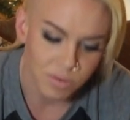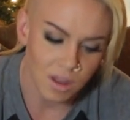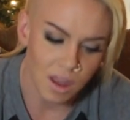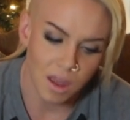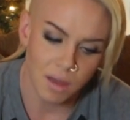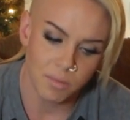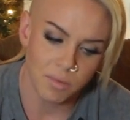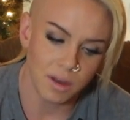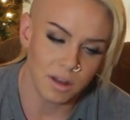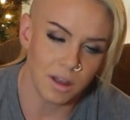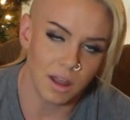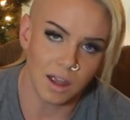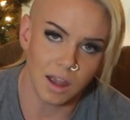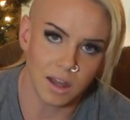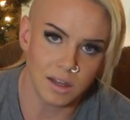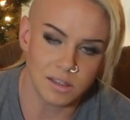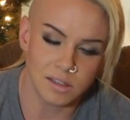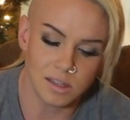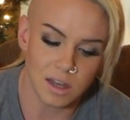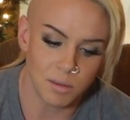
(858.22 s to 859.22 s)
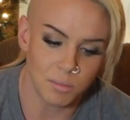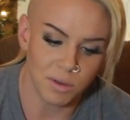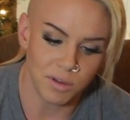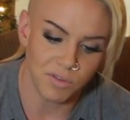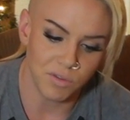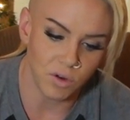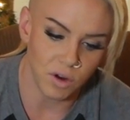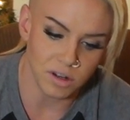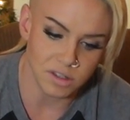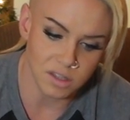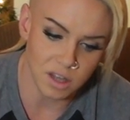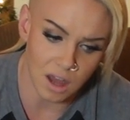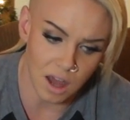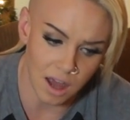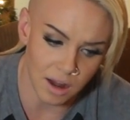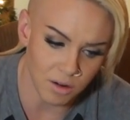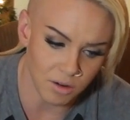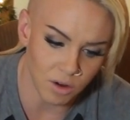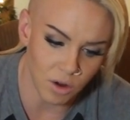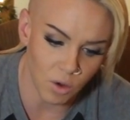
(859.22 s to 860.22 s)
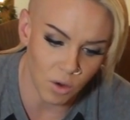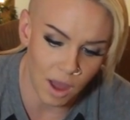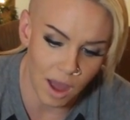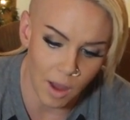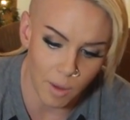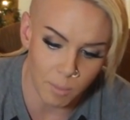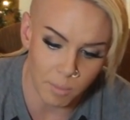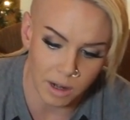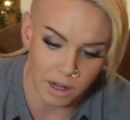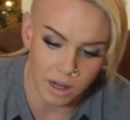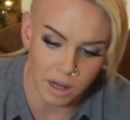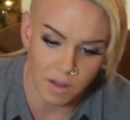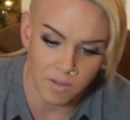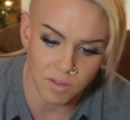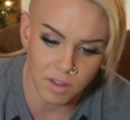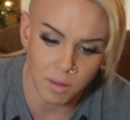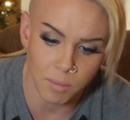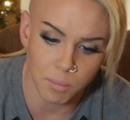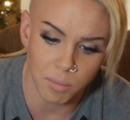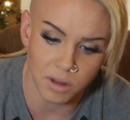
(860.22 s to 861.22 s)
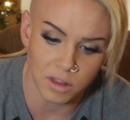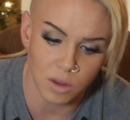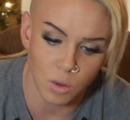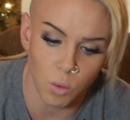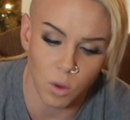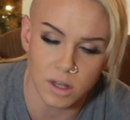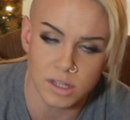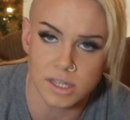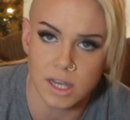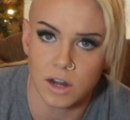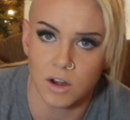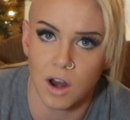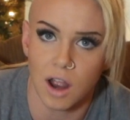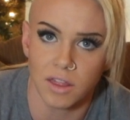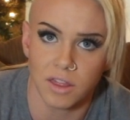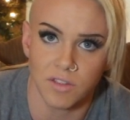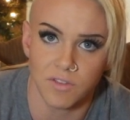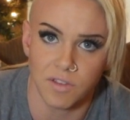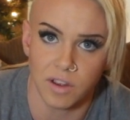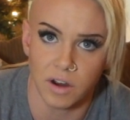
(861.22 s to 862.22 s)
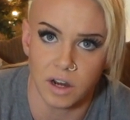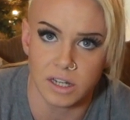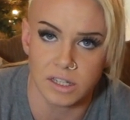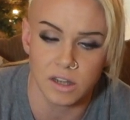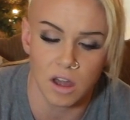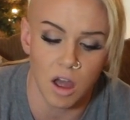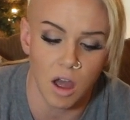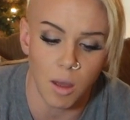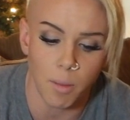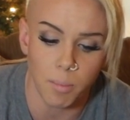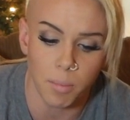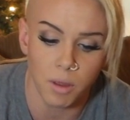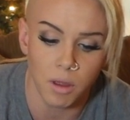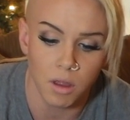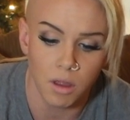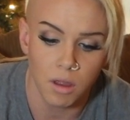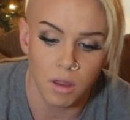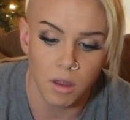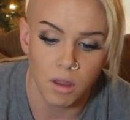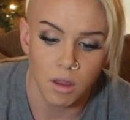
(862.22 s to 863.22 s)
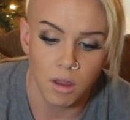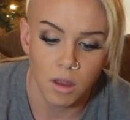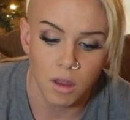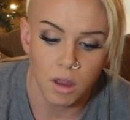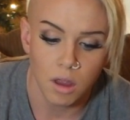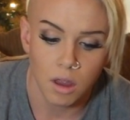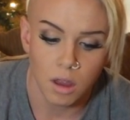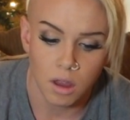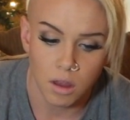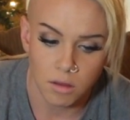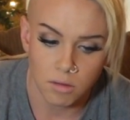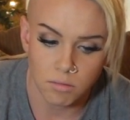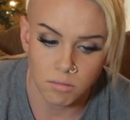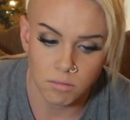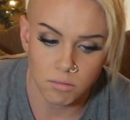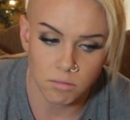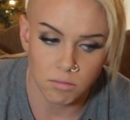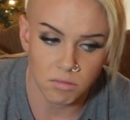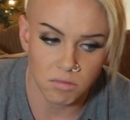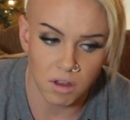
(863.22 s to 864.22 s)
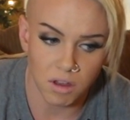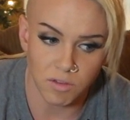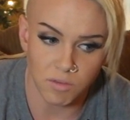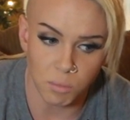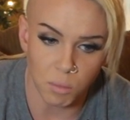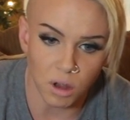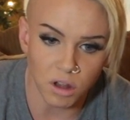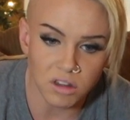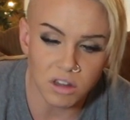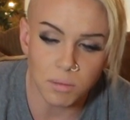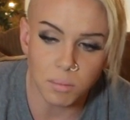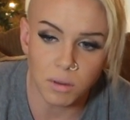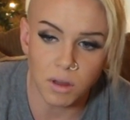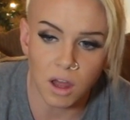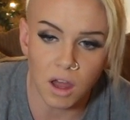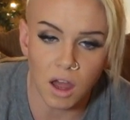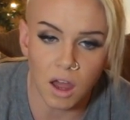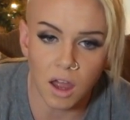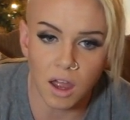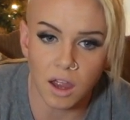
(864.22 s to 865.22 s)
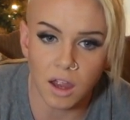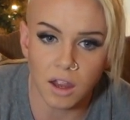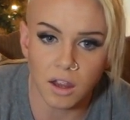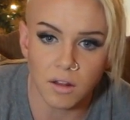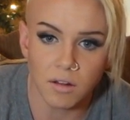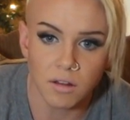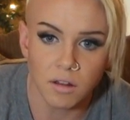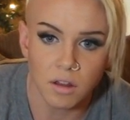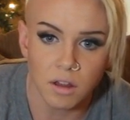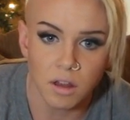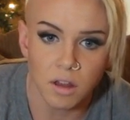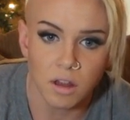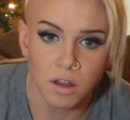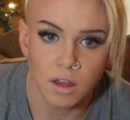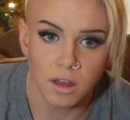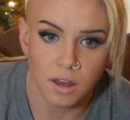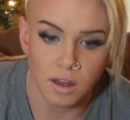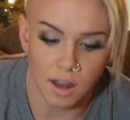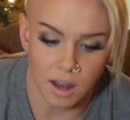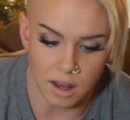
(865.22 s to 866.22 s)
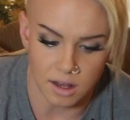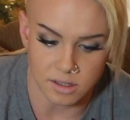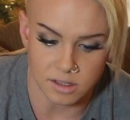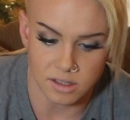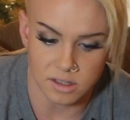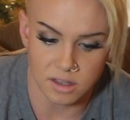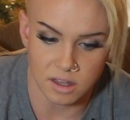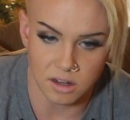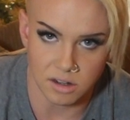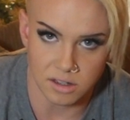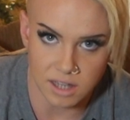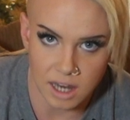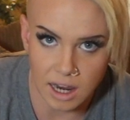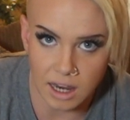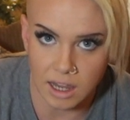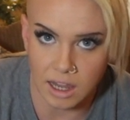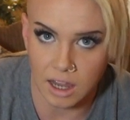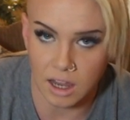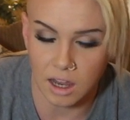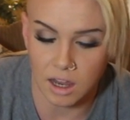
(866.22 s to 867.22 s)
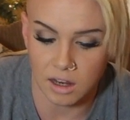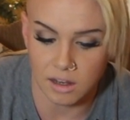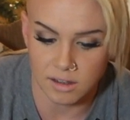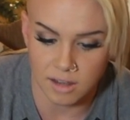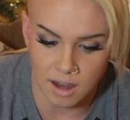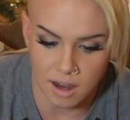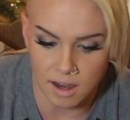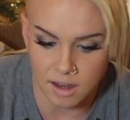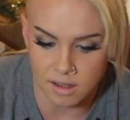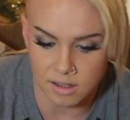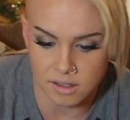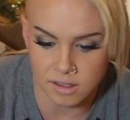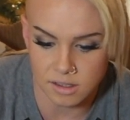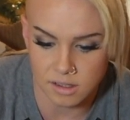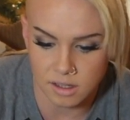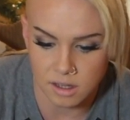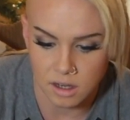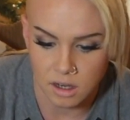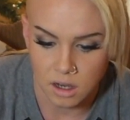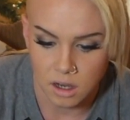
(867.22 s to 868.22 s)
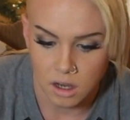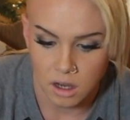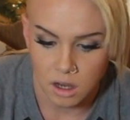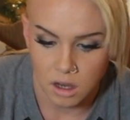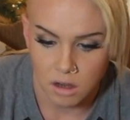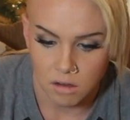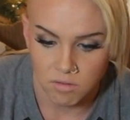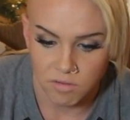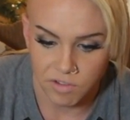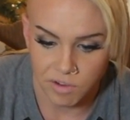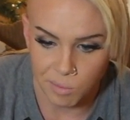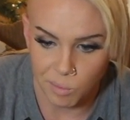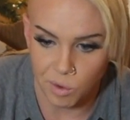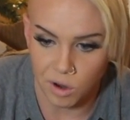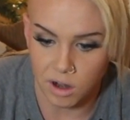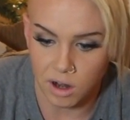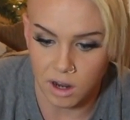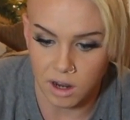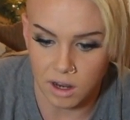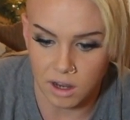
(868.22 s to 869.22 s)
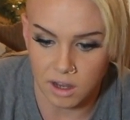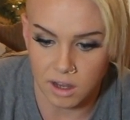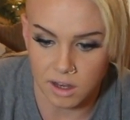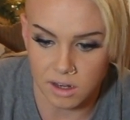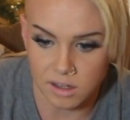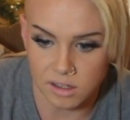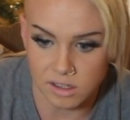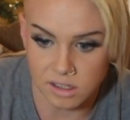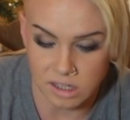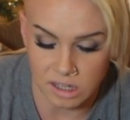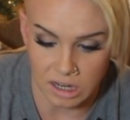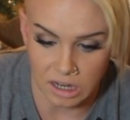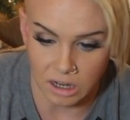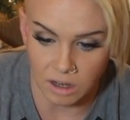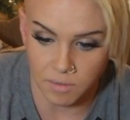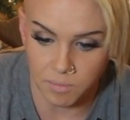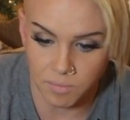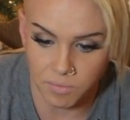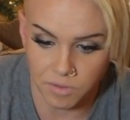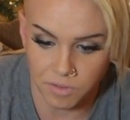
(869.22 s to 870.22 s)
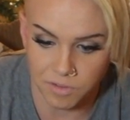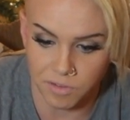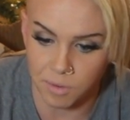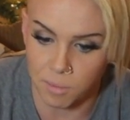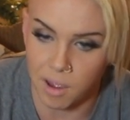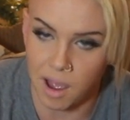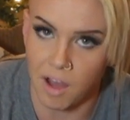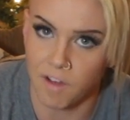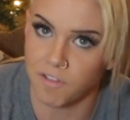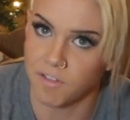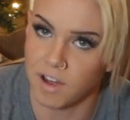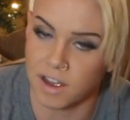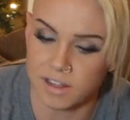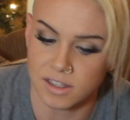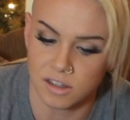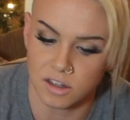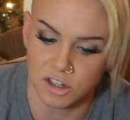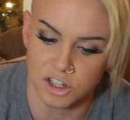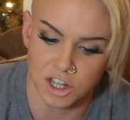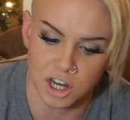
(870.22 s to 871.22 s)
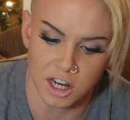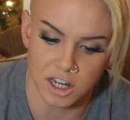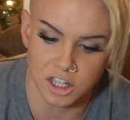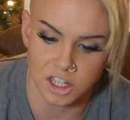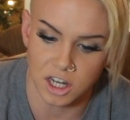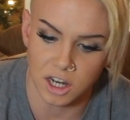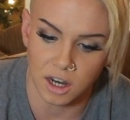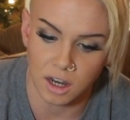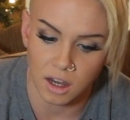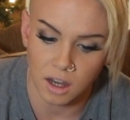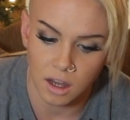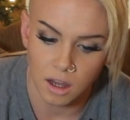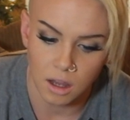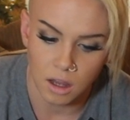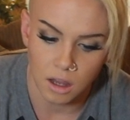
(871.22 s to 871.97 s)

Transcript: I mean, like I said before, I don't know how many of them, but the ones that are at the very top of multiply, yes, they're taking test from what I can see, from how fast they're changing.